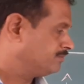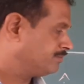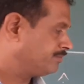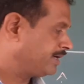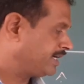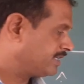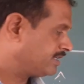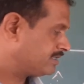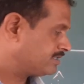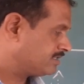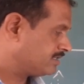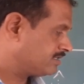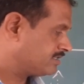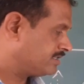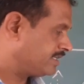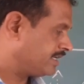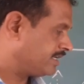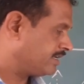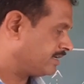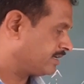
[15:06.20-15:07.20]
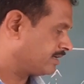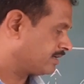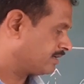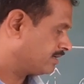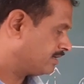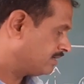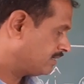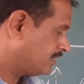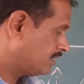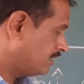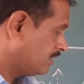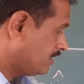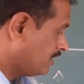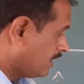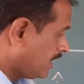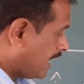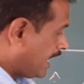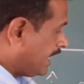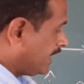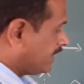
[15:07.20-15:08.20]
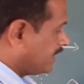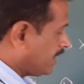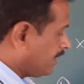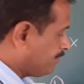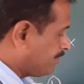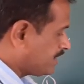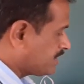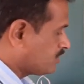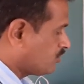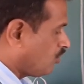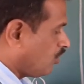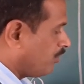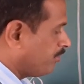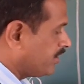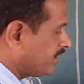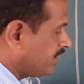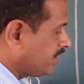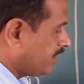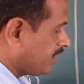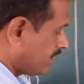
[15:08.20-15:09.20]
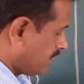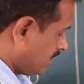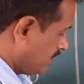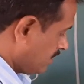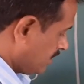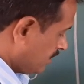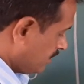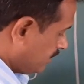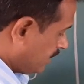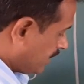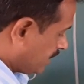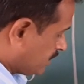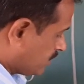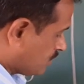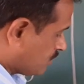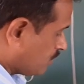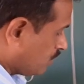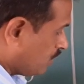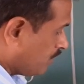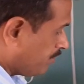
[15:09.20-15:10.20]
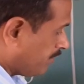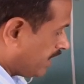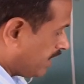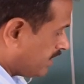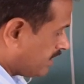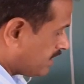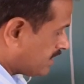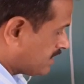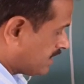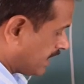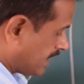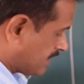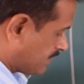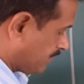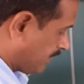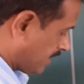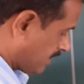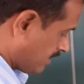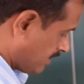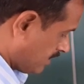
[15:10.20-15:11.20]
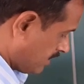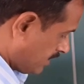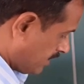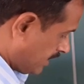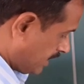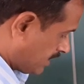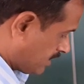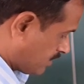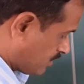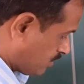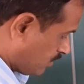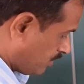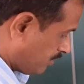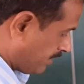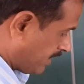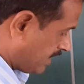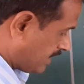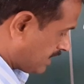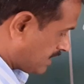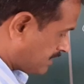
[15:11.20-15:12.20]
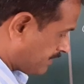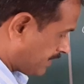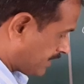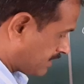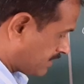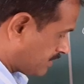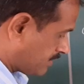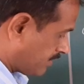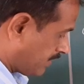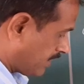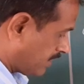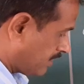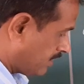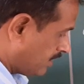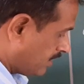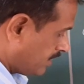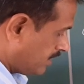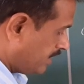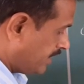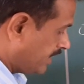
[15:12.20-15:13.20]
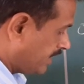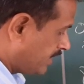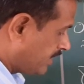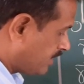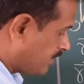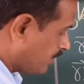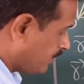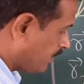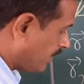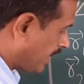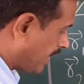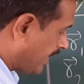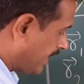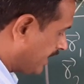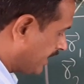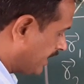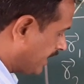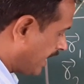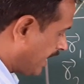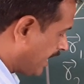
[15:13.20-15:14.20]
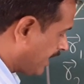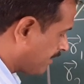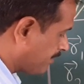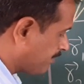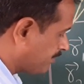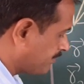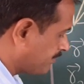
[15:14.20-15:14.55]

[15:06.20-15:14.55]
Minus is there. I cap is common here. x2 minus x1. x2 minus x1 into I cap.